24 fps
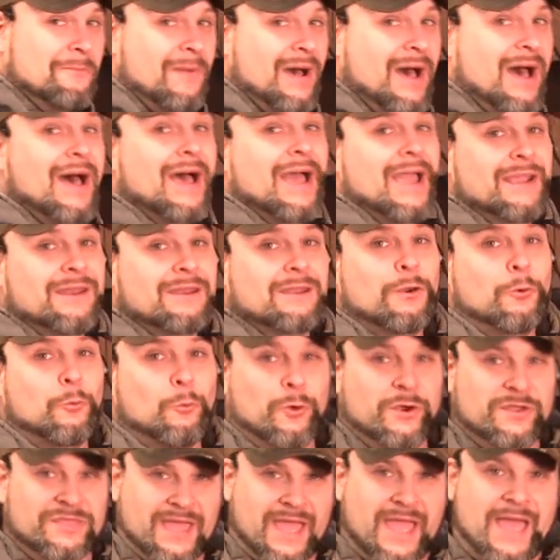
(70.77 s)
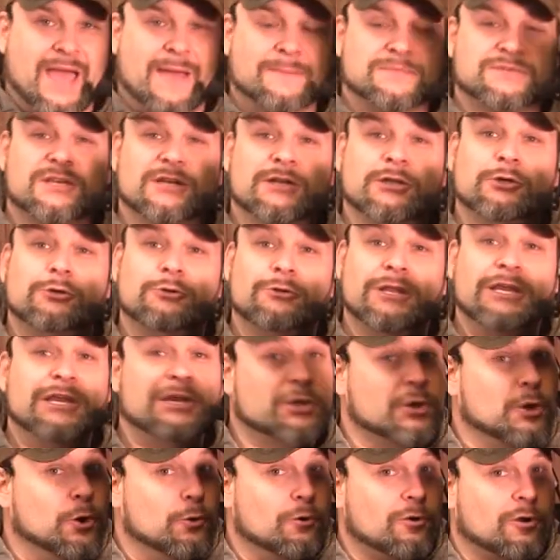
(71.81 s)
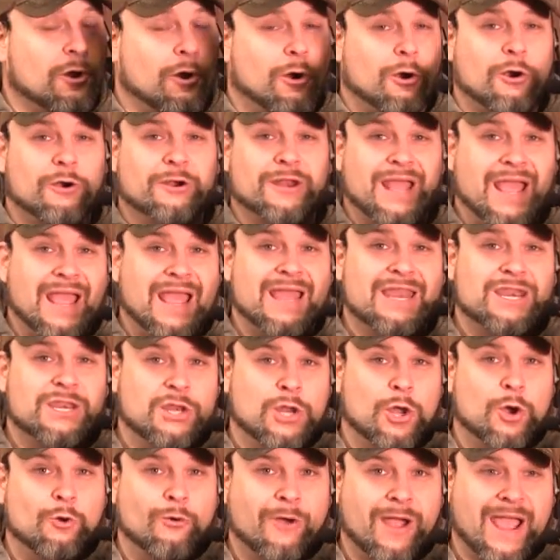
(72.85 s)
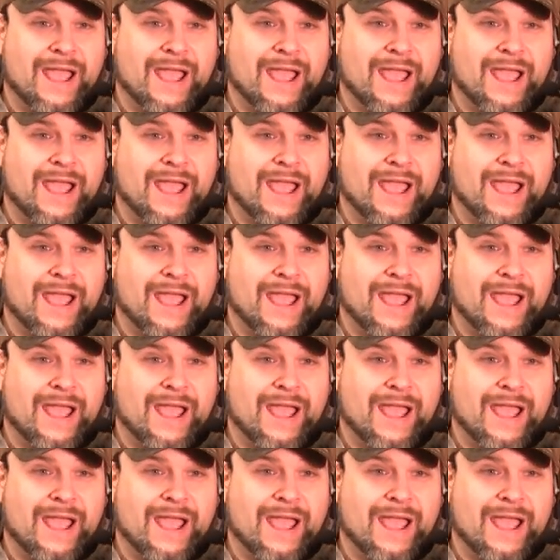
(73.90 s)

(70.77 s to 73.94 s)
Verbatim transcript: mine, with absolutely no guard and no